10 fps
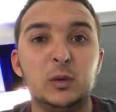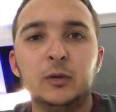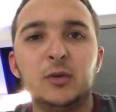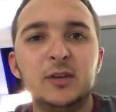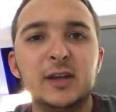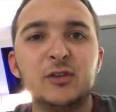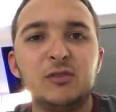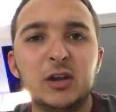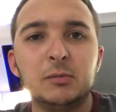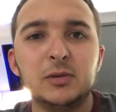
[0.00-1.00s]
Look at the
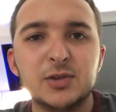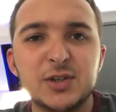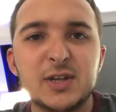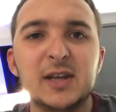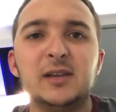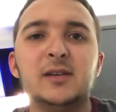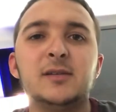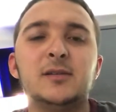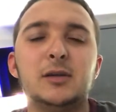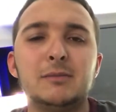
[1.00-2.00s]
incredible skill
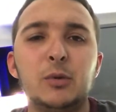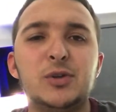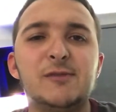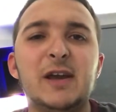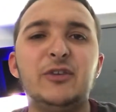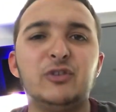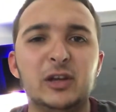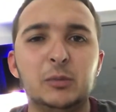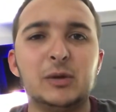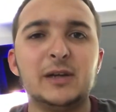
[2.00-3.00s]
and motivation
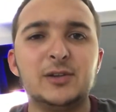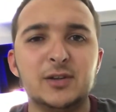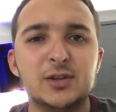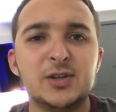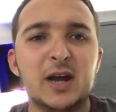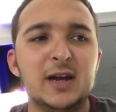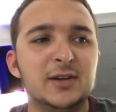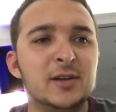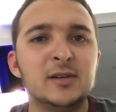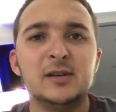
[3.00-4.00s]
he'll bring to the side.
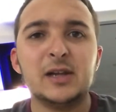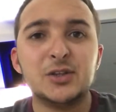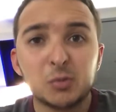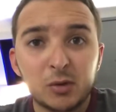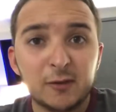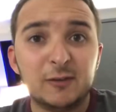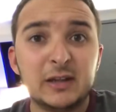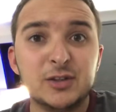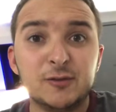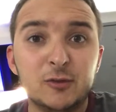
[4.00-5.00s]
And to all the
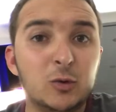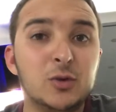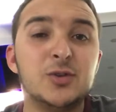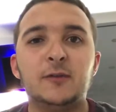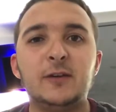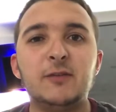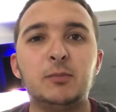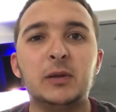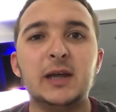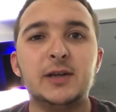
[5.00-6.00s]
fans, of course. 5th
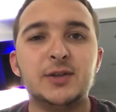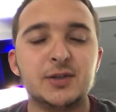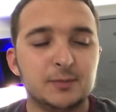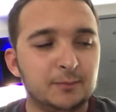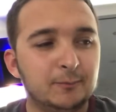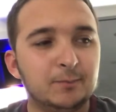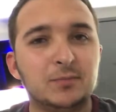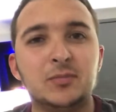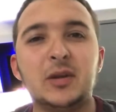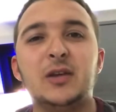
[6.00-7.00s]
place,
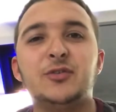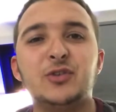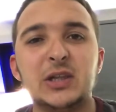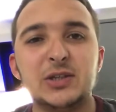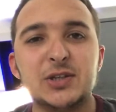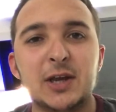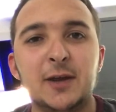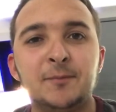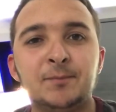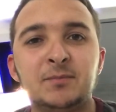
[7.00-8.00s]
Chelsea.
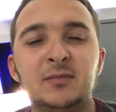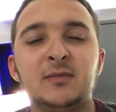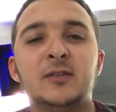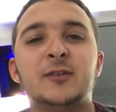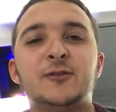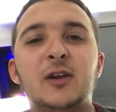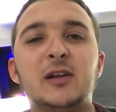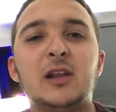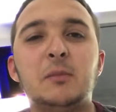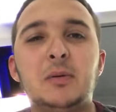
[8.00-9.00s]
Frank
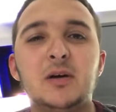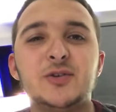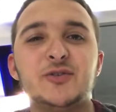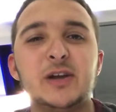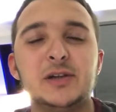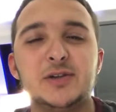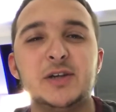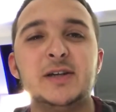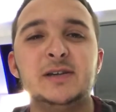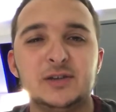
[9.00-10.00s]
Lampard's
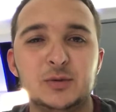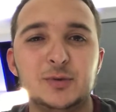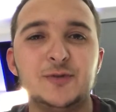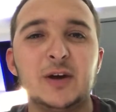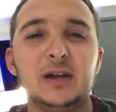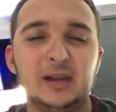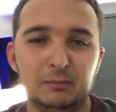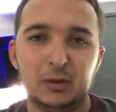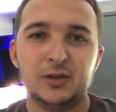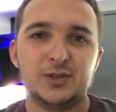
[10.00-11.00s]
Chelsea, because it was Frank
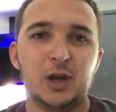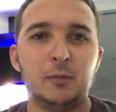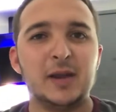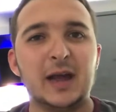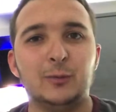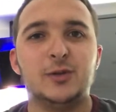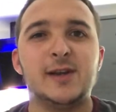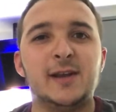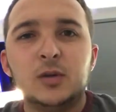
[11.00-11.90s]
Lampard's Derby County.